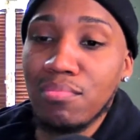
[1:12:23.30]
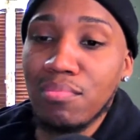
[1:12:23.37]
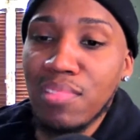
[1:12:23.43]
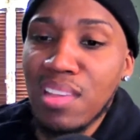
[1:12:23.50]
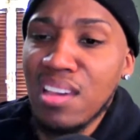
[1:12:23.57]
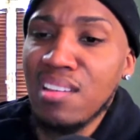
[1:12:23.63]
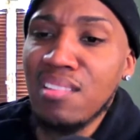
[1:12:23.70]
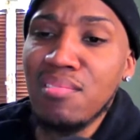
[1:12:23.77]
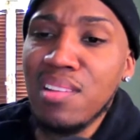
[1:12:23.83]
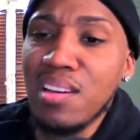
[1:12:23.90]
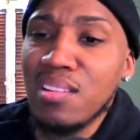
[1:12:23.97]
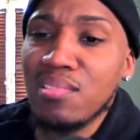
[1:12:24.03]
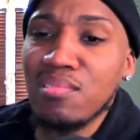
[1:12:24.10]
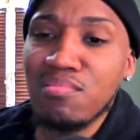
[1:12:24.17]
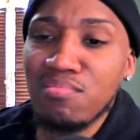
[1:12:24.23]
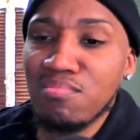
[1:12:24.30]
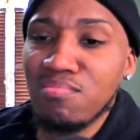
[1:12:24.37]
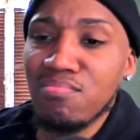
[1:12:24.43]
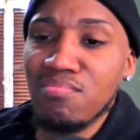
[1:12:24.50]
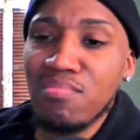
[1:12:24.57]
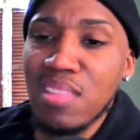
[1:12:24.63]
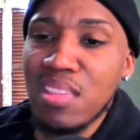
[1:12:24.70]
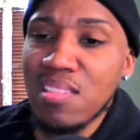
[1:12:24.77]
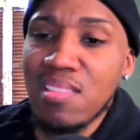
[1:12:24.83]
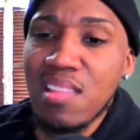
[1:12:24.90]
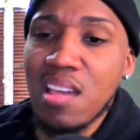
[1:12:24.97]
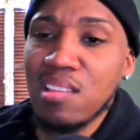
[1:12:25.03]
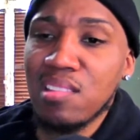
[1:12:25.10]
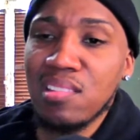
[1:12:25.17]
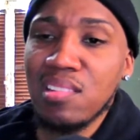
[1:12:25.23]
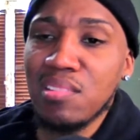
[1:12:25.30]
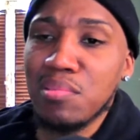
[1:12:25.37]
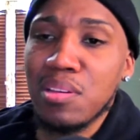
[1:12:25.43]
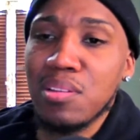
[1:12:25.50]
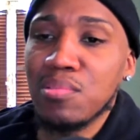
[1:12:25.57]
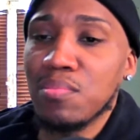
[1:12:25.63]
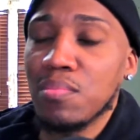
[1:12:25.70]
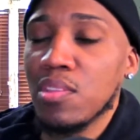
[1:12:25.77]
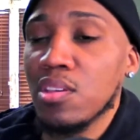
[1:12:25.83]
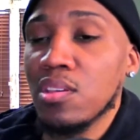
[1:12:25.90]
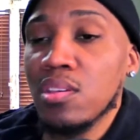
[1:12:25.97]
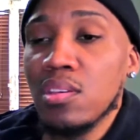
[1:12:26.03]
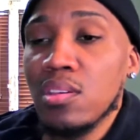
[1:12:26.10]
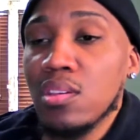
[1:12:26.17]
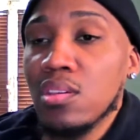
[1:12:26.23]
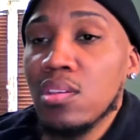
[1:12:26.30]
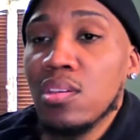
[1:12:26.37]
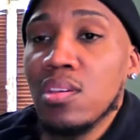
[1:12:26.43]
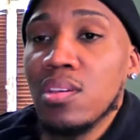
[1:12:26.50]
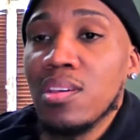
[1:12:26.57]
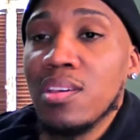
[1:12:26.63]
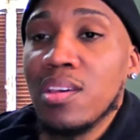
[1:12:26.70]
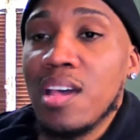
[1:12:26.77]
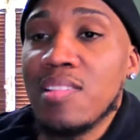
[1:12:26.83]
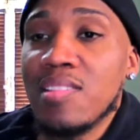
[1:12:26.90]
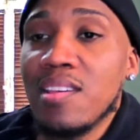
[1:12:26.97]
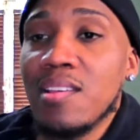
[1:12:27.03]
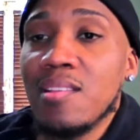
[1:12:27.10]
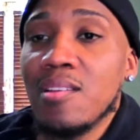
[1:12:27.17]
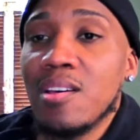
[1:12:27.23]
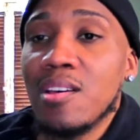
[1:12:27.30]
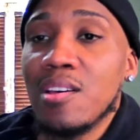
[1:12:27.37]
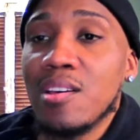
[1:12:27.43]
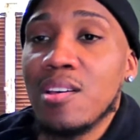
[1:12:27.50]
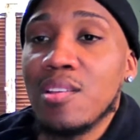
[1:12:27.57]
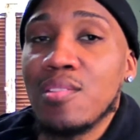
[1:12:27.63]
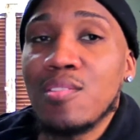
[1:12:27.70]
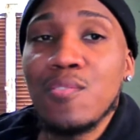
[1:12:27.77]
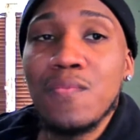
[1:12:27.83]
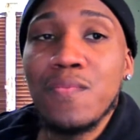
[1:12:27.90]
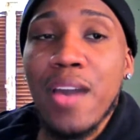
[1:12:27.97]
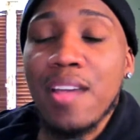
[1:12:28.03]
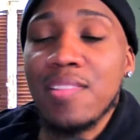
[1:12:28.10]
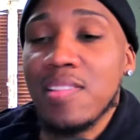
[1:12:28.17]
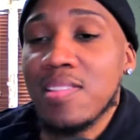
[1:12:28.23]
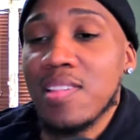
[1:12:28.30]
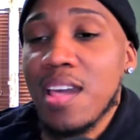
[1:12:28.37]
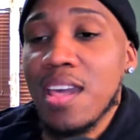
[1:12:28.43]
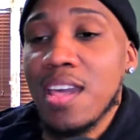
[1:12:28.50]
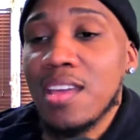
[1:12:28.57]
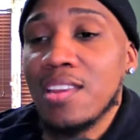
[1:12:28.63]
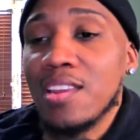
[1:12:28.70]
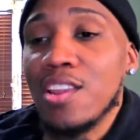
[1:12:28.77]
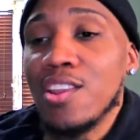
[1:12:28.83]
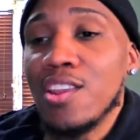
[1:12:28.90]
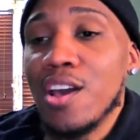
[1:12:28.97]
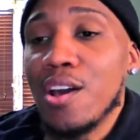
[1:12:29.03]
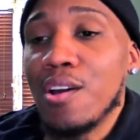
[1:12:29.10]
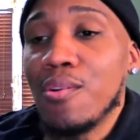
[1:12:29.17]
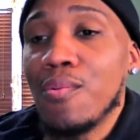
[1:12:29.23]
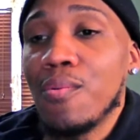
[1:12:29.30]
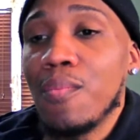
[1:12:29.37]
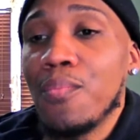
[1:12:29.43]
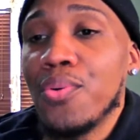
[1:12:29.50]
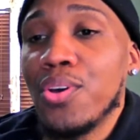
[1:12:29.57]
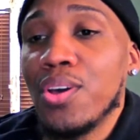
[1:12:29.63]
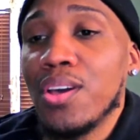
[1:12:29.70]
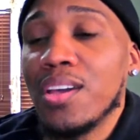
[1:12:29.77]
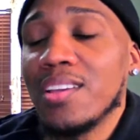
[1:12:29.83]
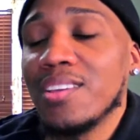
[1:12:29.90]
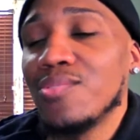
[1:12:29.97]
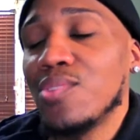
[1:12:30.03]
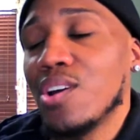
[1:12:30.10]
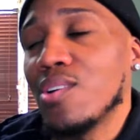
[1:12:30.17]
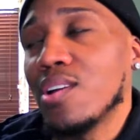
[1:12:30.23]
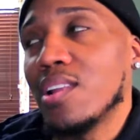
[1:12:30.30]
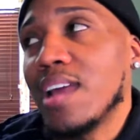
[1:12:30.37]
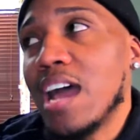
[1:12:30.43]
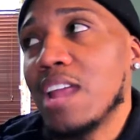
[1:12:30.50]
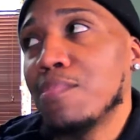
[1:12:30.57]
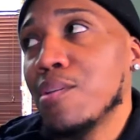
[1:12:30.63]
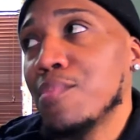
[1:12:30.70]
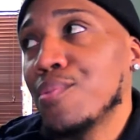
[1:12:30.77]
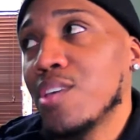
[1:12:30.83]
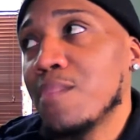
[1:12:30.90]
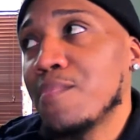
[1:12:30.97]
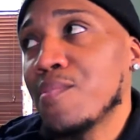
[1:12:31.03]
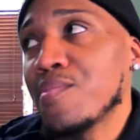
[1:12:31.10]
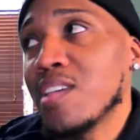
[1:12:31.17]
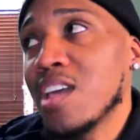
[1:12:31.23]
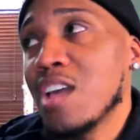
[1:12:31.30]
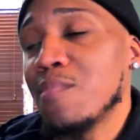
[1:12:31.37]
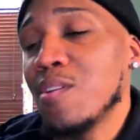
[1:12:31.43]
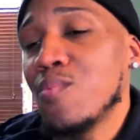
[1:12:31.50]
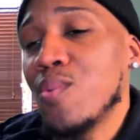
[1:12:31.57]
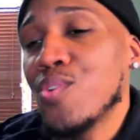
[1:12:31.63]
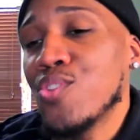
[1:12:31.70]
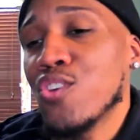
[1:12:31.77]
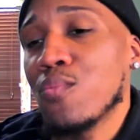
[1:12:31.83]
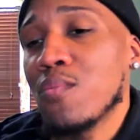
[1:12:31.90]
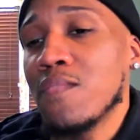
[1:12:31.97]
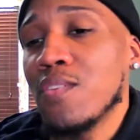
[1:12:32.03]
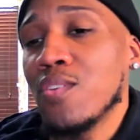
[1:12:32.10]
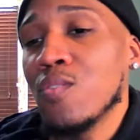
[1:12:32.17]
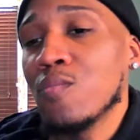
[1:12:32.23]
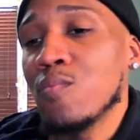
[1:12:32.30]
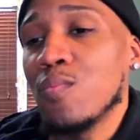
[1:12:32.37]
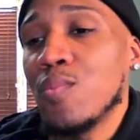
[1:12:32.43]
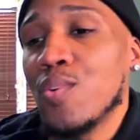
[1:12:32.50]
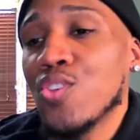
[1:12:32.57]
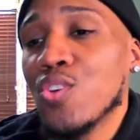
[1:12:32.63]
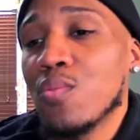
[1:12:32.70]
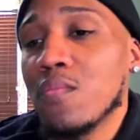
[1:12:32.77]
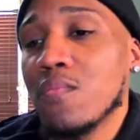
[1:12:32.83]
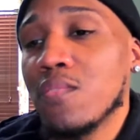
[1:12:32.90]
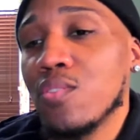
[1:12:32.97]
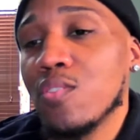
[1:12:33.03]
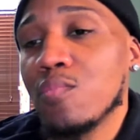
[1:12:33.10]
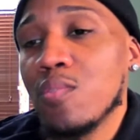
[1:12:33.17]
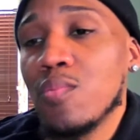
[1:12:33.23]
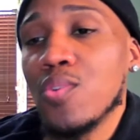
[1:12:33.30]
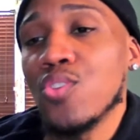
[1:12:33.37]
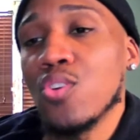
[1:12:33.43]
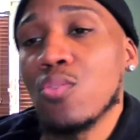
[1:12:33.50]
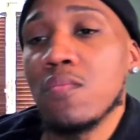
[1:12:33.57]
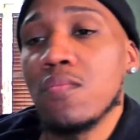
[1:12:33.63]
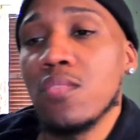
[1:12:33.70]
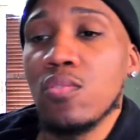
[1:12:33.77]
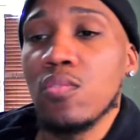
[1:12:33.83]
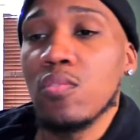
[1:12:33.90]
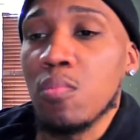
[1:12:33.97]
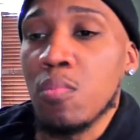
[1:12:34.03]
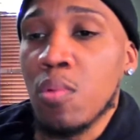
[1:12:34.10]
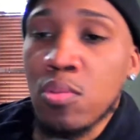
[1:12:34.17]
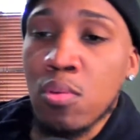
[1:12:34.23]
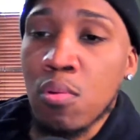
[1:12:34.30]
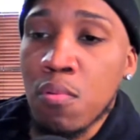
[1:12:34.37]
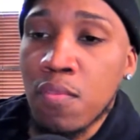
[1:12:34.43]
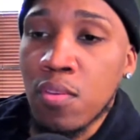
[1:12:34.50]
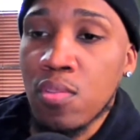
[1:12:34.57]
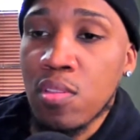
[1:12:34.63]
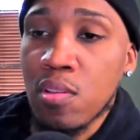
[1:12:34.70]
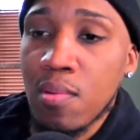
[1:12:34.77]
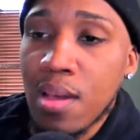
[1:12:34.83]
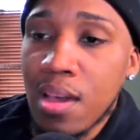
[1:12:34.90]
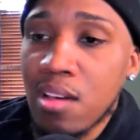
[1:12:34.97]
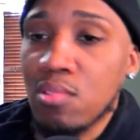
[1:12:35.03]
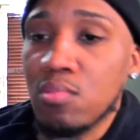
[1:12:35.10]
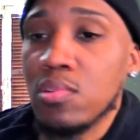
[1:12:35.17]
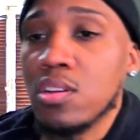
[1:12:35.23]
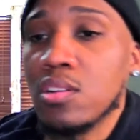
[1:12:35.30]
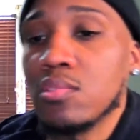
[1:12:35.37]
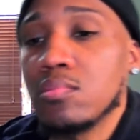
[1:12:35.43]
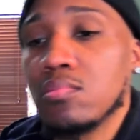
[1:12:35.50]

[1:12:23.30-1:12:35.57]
I don't know. It's not. I don't know. I see uh Too Feist saying no, but you know, a lot of people keep on saying we want your reviews, we want your reviews, we want your reviews, we want your reviews. So I don't know.